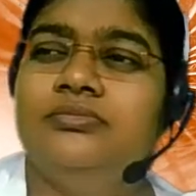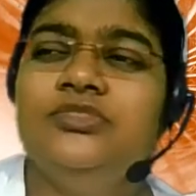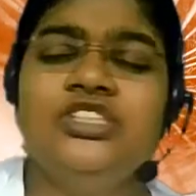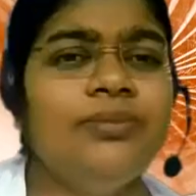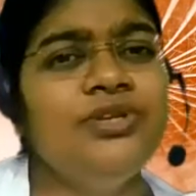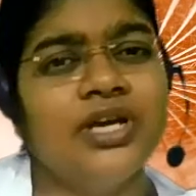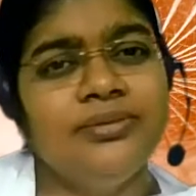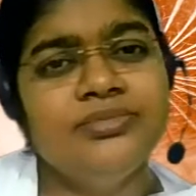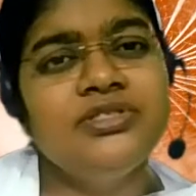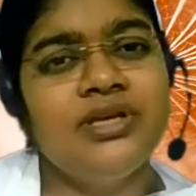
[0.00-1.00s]

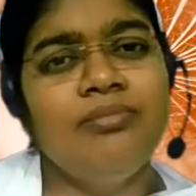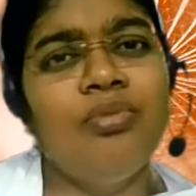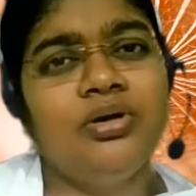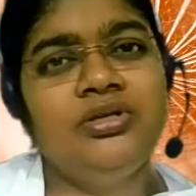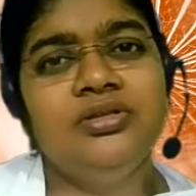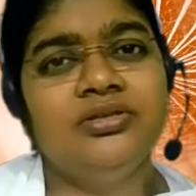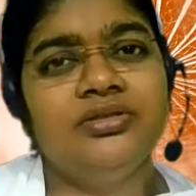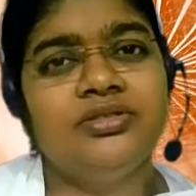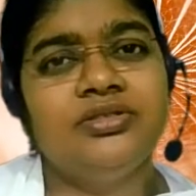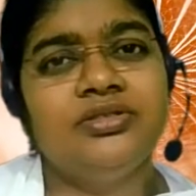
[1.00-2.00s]
sometimes some
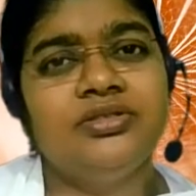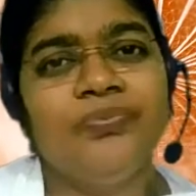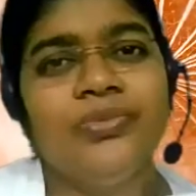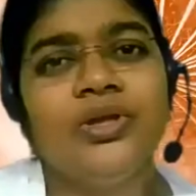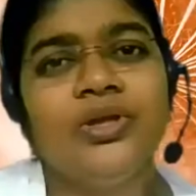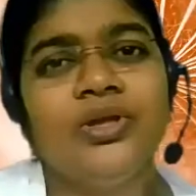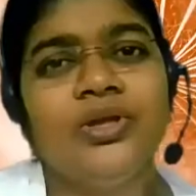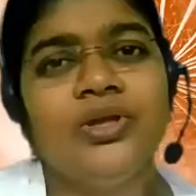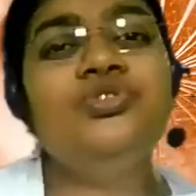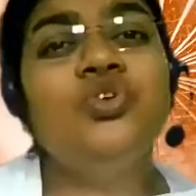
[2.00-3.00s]
bottles goes
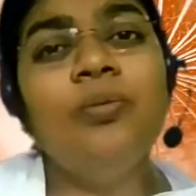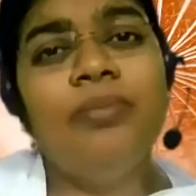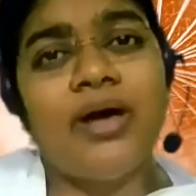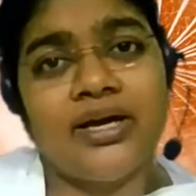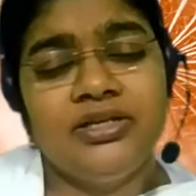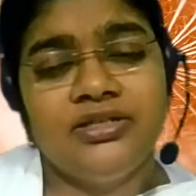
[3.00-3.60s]
so back